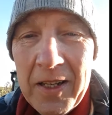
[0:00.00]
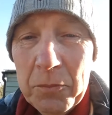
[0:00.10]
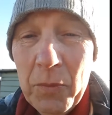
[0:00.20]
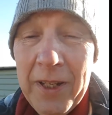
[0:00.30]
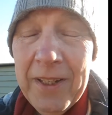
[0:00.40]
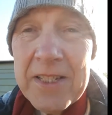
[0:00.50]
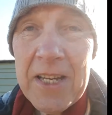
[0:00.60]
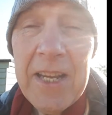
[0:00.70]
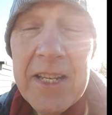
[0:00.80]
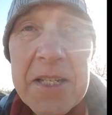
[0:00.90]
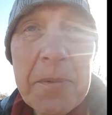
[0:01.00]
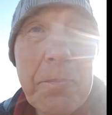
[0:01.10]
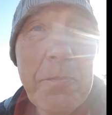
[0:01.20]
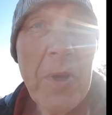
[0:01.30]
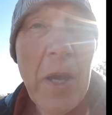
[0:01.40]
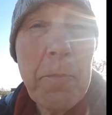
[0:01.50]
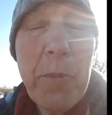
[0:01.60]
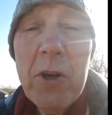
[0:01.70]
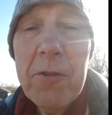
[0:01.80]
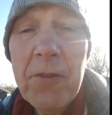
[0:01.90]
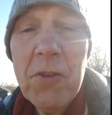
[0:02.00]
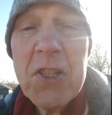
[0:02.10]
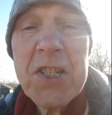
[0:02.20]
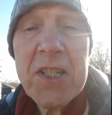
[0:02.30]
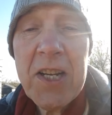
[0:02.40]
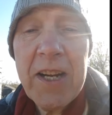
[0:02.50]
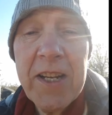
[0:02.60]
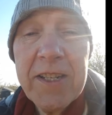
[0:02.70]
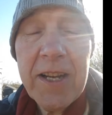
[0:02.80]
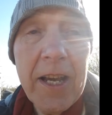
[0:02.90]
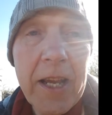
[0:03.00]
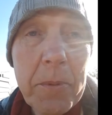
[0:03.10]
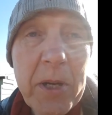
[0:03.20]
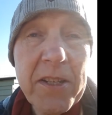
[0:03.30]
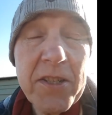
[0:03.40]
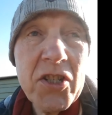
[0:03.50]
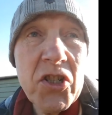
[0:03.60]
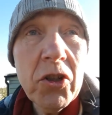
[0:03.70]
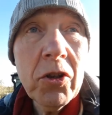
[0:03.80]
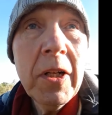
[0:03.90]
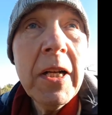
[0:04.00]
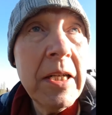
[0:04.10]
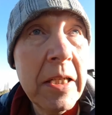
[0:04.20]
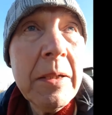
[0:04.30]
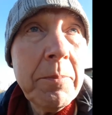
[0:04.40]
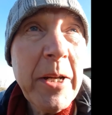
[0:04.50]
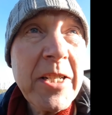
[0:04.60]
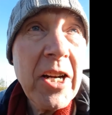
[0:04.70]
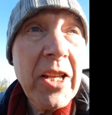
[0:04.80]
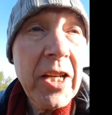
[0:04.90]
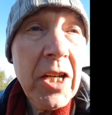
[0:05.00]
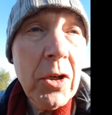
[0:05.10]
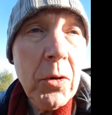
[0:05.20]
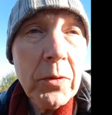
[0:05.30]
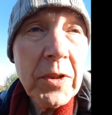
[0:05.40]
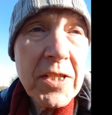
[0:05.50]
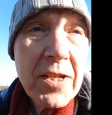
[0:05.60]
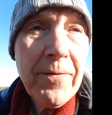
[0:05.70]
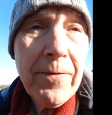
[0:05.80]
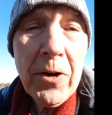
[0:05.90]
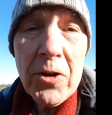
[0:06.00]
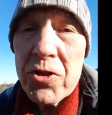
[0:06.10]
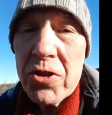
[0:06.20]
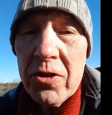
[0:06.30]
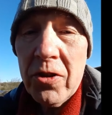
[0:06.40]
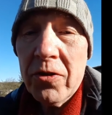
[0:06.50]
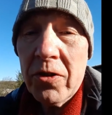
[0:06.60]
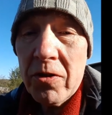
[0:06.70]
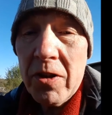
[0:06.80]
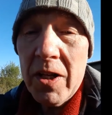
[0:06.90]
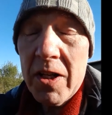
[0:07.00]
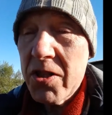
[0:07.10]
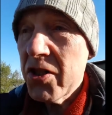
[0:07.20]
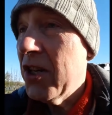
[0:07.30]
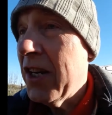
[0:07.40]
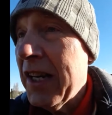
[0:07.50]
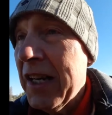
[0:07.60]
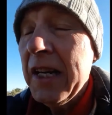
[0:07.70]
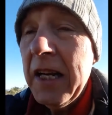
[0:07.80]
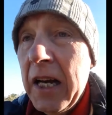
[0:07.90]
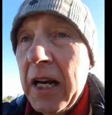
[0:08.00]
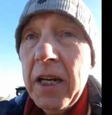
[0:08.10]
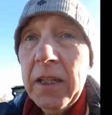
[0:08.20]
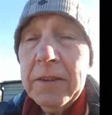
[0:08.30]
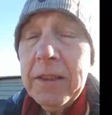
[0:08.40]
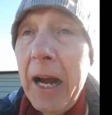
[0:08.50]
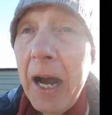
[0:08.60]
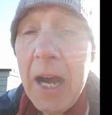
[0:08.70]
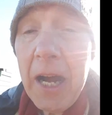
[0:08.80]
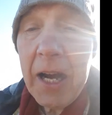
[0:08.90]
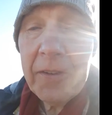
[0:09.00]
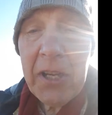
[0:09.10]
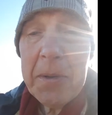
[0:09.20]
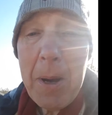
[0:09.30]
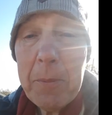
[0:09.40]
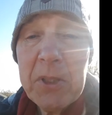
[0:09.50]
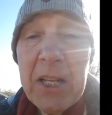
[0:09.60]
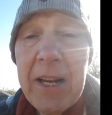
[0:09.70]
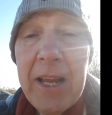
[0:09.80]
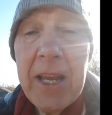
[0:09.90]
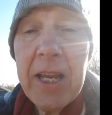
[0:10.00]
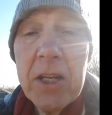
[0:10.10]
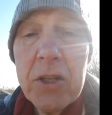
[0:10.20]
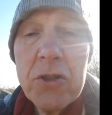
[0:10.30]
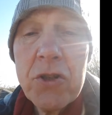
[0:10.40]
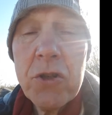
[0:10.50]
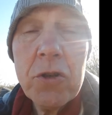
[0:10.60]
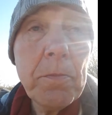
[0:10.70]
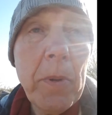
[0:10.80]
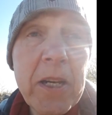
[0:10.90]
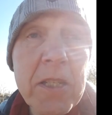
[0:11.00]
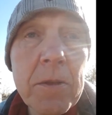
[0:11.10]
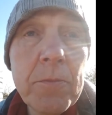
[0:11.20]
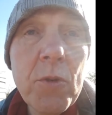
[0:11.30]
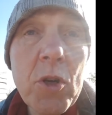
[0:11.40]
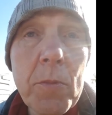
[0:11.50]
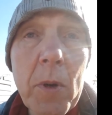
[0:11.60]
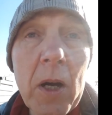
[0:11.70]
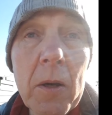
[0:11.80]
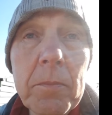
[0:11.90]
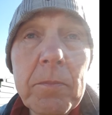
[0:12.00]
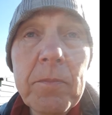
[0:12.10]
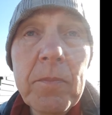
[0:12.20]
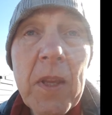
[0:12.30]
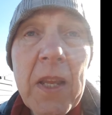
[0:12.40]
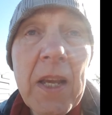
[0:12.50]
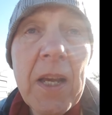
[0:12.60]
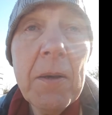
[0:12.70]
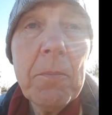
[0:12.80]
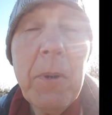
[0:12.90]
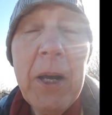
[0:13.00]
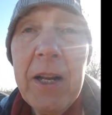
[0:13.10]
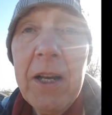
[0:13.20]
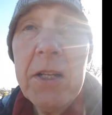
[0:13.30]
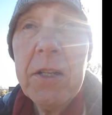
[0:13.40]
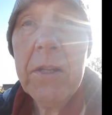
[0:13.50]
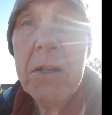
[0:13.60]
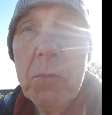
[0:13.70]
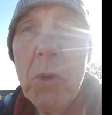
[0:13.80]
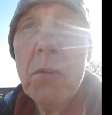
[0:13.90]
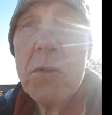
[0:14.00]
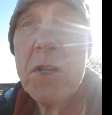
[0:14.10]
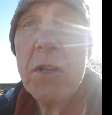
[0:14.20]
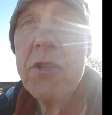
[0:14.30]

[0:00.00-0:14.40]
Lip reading: Well, it's a beautiful sunny day, but it's still bitterly cold. There's a frost on the grass. I've come up today to pick some rhubarb, but I will also